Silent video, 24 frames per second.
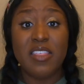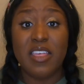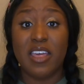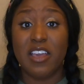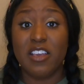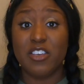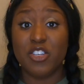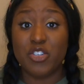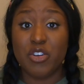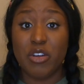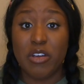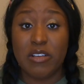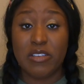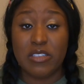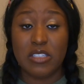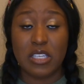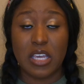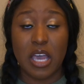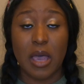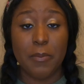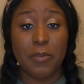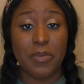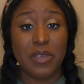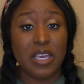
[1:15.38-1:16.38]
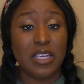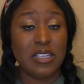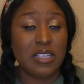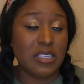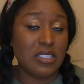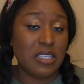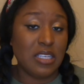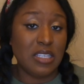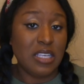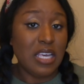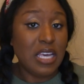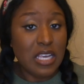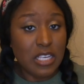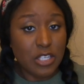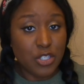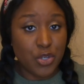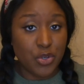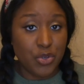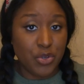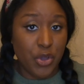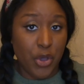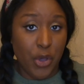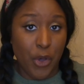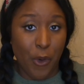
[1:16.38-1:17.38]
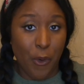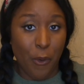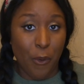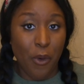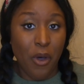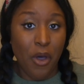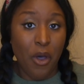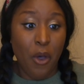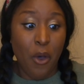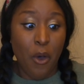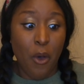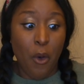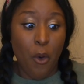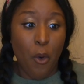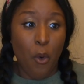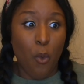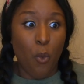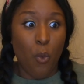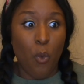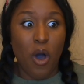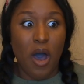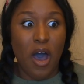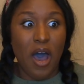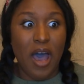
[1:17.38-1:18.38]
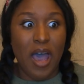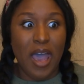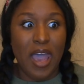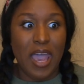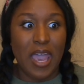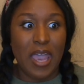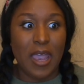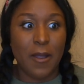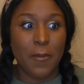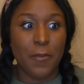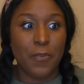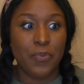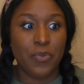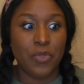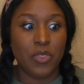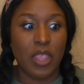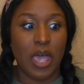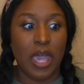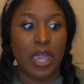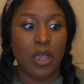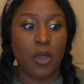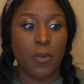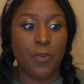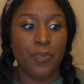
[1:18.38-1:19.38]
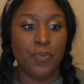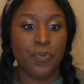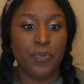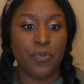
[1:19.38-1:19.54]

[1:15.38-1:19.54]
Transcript: the insurance company doesn't need to know why, like